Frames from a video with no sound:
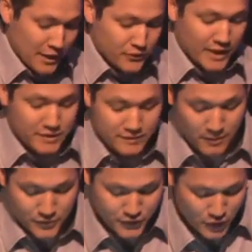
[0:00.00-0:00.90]
contradictions.
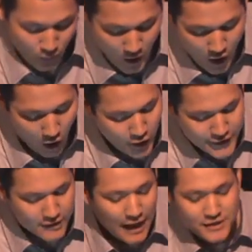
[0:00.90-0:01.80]
Number two,
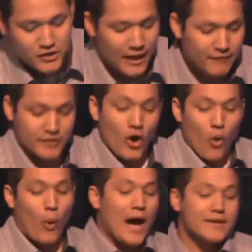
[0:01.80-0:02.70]
archaeological evidence.
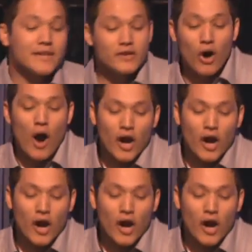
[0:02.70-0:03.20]
Why is there no